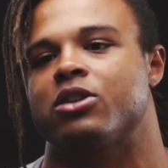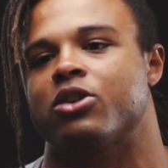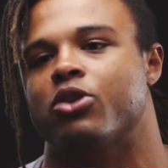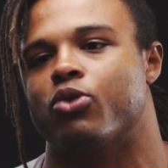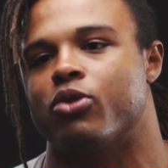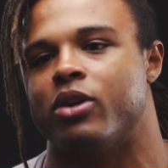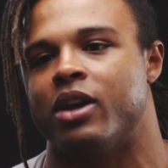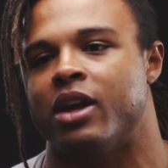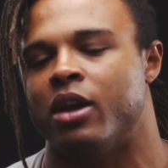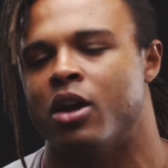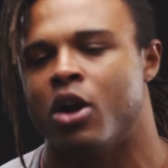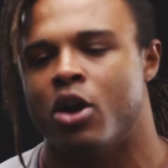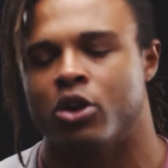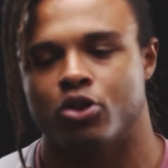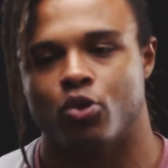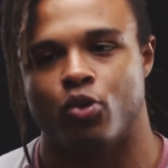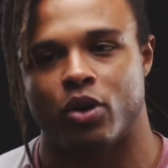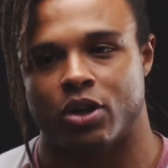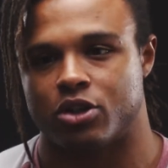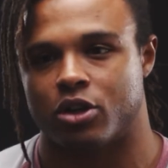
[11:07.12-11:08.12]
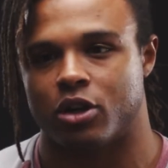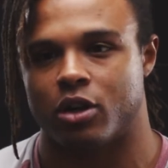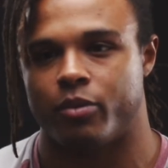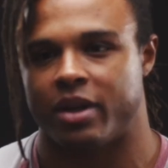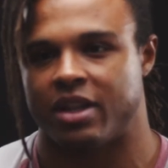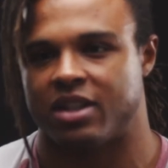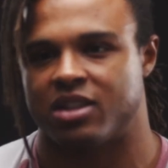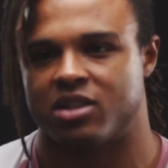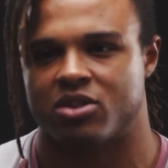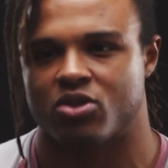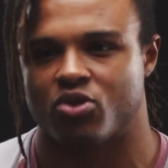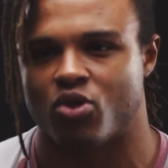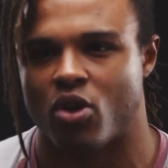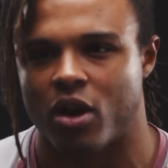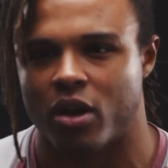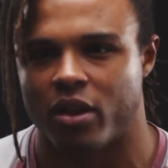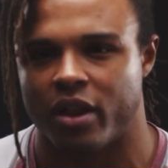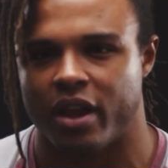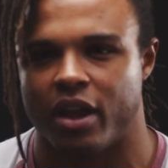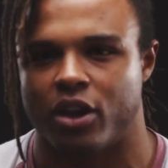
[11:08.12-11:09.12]
the degree to which you're gonna be
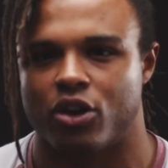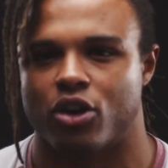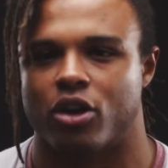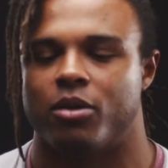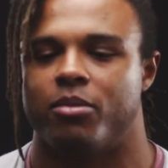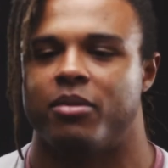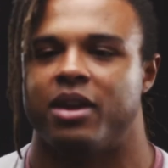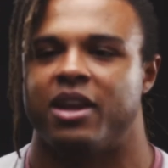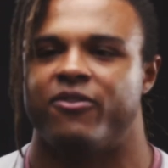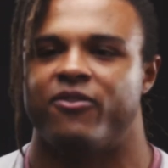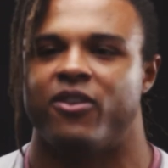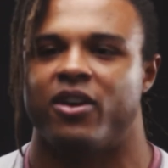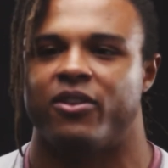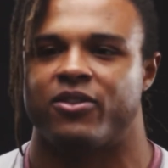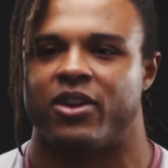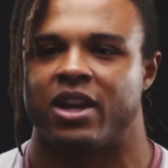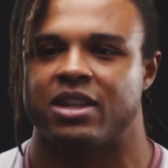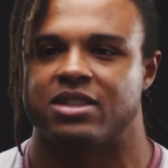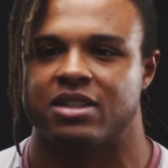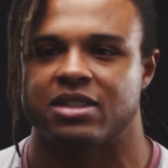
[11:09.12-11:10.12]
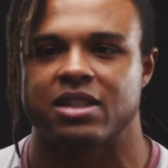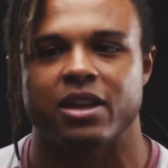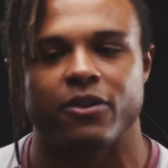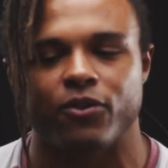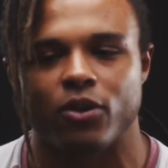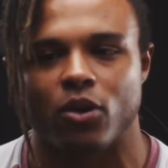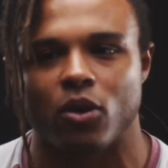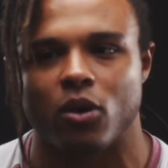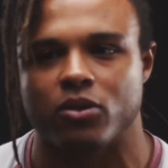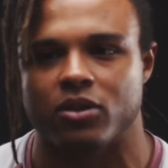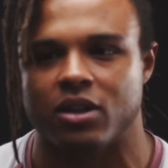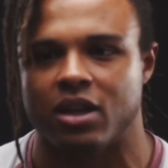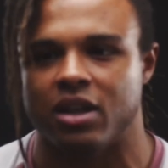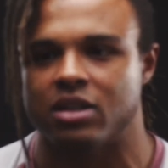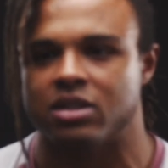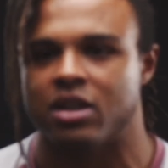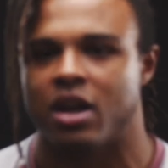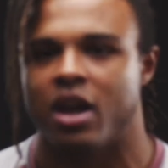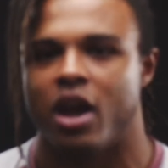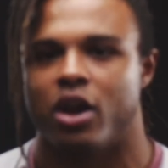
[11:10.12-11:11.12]
struggling, you're gonna be facing
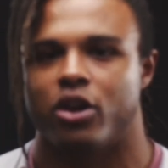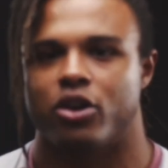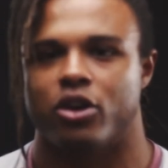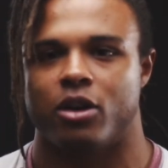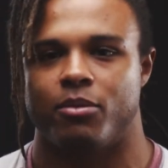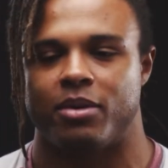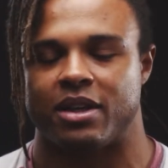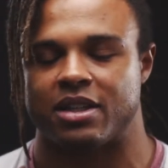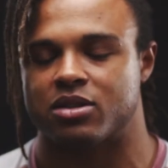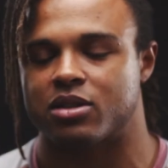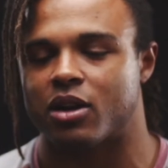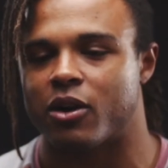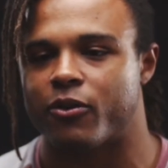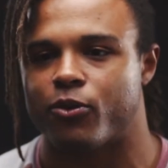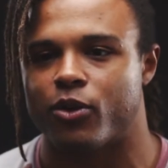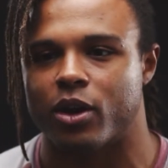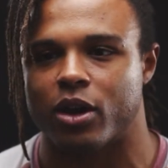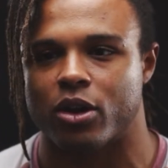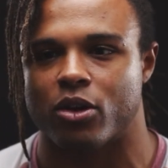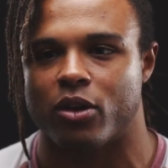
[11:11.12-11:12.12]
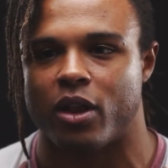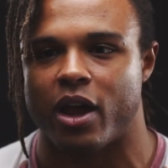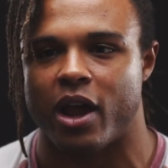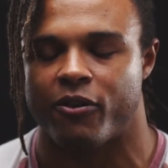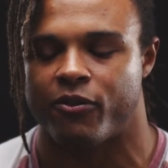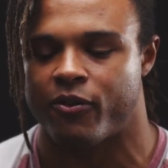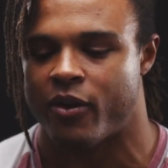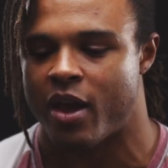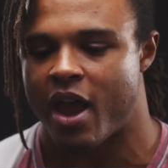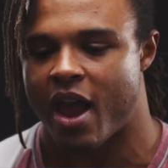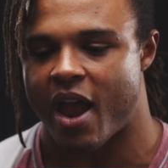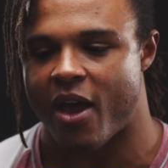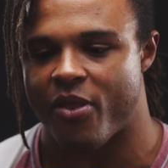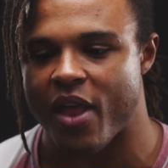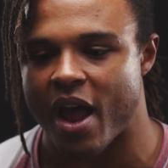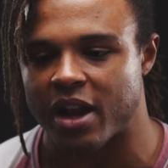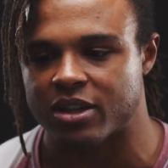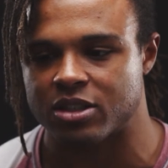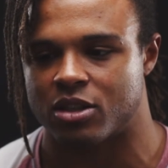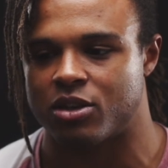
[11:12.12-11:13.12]
difficulties, you're gonna be suffering in your life,
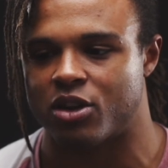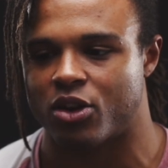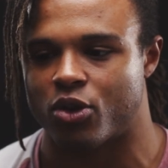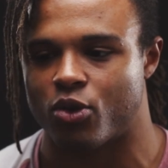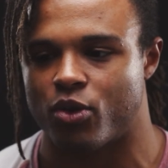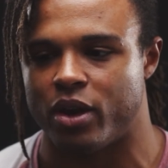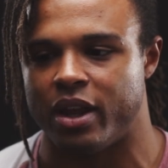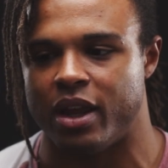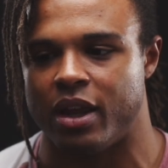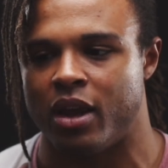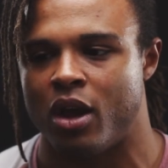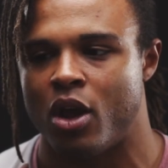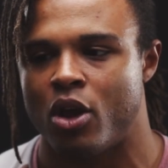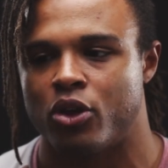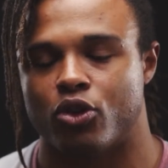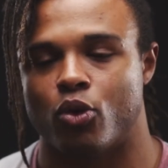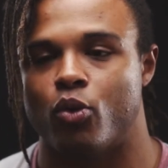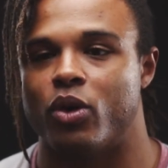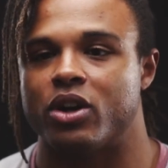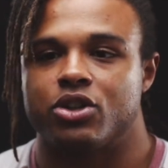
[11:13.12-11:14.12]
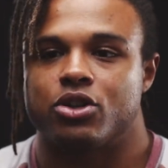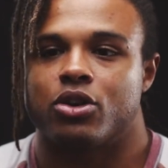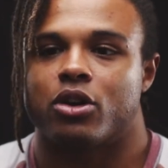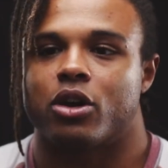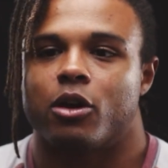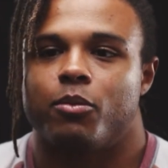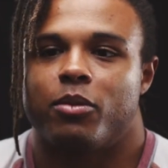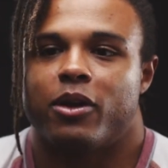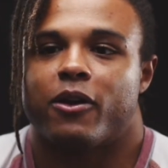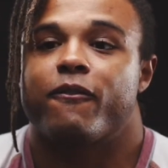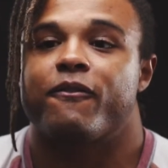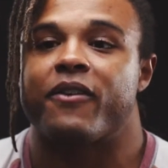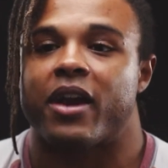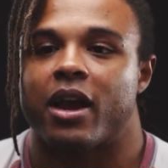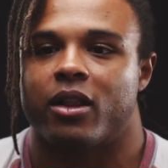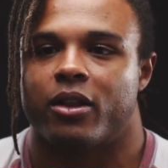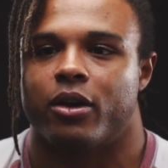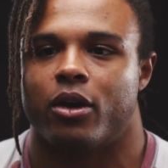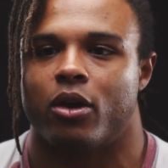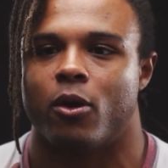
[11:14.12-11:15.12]
and that's the degree to which you're gonna be a
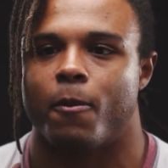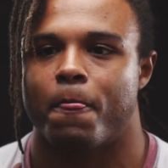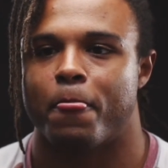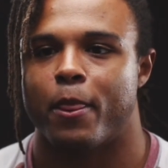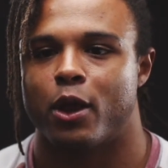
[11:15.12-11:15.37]
failure.